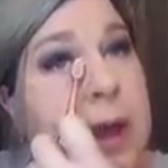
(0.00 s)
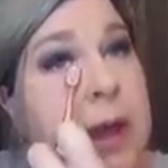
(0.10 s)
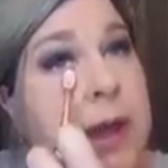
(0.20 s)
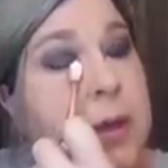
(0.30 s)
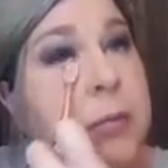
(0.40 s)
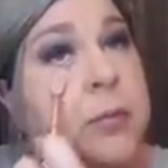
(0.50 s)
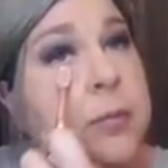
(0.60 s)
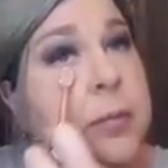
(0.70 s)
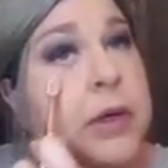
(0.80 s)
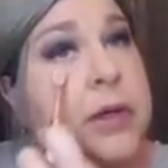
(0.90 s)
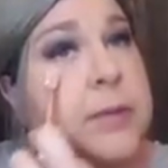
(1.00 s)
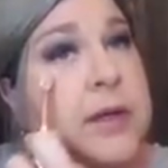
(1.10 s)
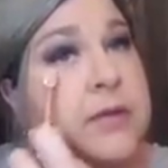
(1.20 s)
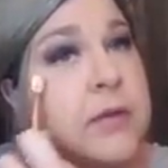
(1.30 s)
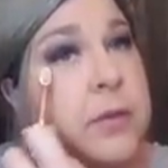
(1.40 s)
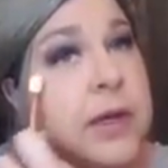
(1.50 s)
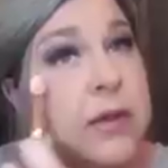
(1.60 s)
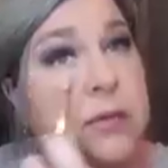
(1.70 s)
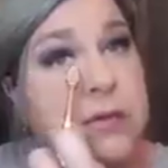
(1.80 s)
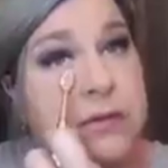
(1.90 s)
and partly because of the red
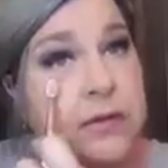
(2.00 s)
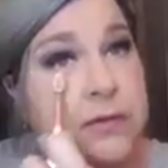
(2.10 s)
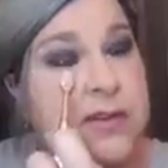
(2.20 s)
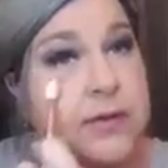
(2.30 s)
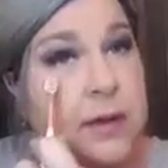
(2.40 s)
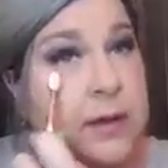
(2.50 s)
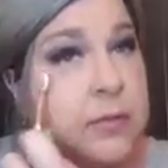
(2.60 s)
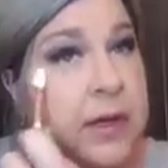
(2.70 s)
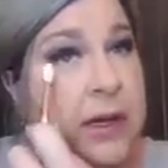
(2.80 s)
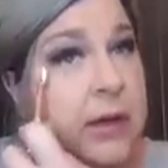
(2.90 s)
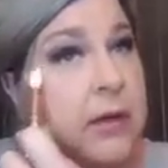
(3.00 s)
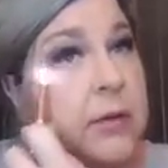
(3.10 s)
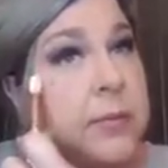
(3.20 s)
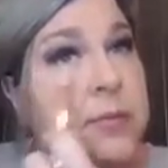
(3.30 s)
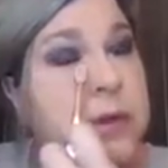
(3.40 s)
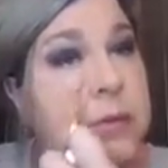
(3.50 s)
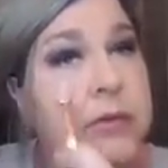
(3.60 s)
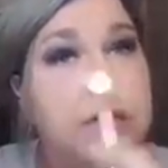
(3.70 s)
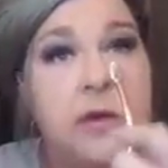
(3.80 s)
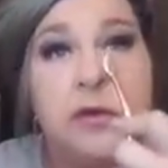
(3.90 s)
that was still stuck in my hair. It
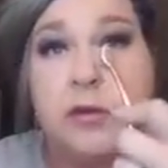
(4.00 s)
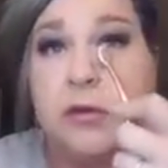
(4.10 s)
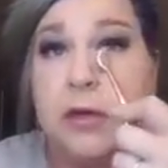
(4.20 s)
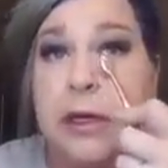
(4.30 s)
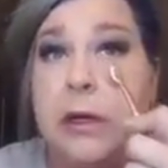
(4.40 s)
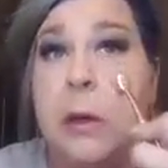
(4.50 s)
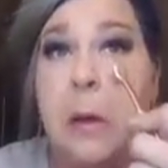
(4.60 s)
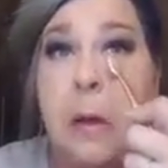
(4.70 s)
was starting to turn green.